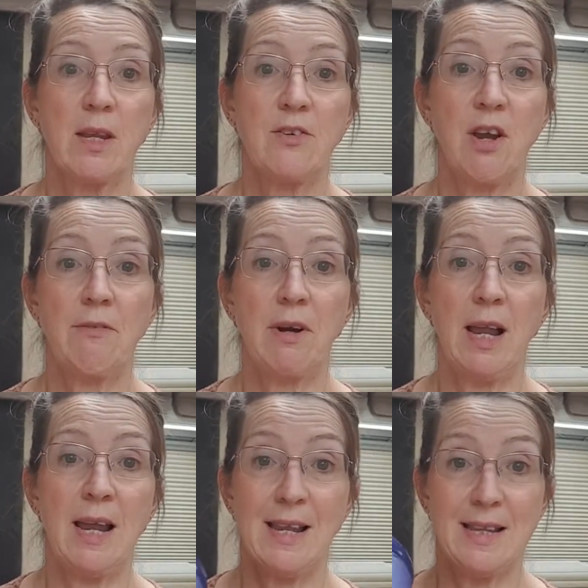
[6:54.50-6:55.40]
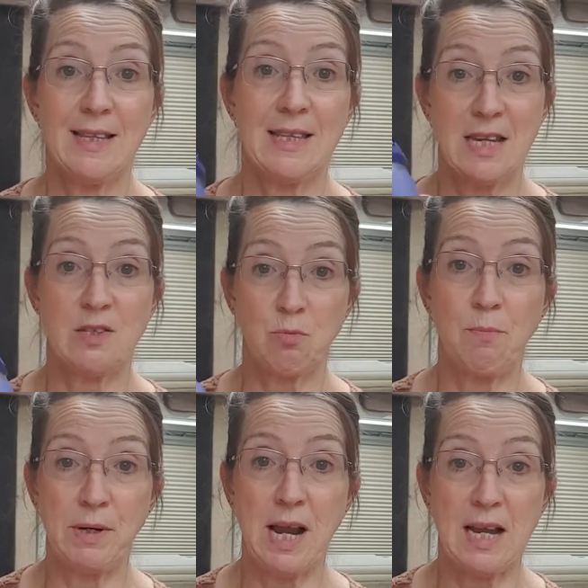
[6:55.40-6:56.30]
generally this would
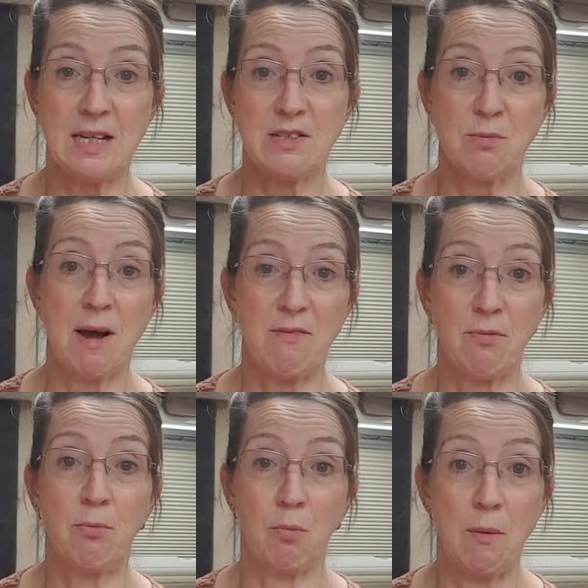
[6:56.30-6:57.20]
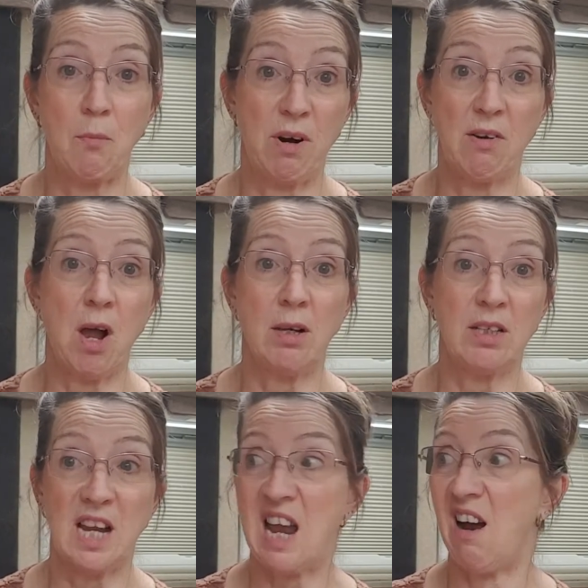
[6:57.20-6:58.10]
be nice to have when we're on
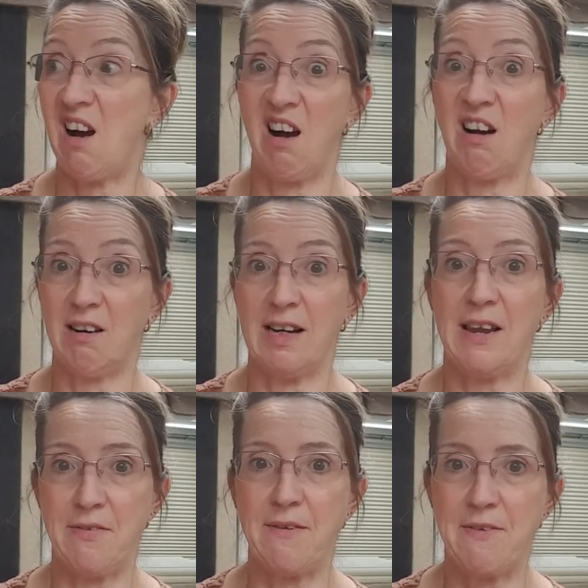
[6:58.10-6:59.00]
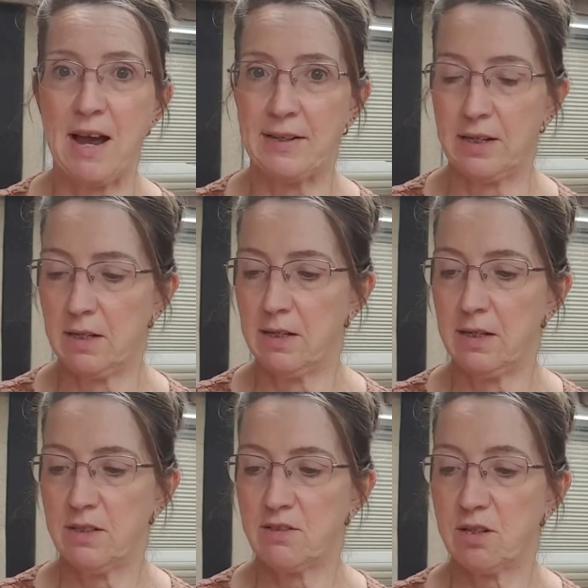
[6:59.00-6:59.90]
holiday or in the van.
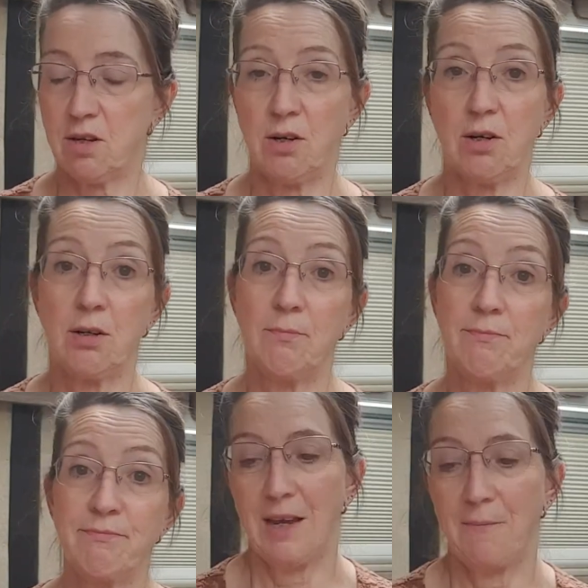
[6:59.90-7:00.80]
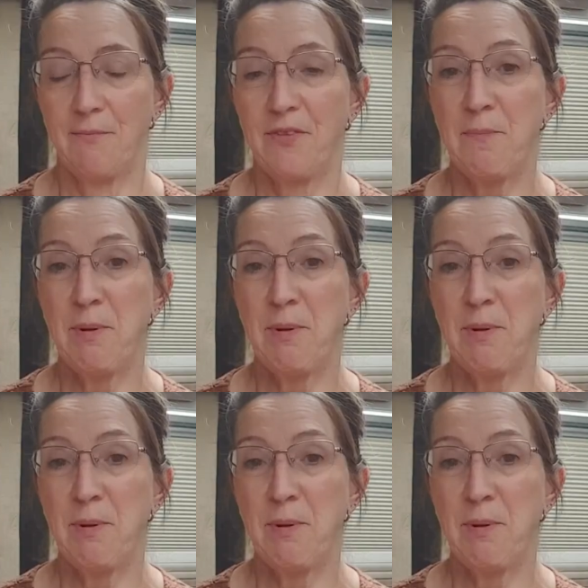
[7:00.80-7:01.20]
So yeah, the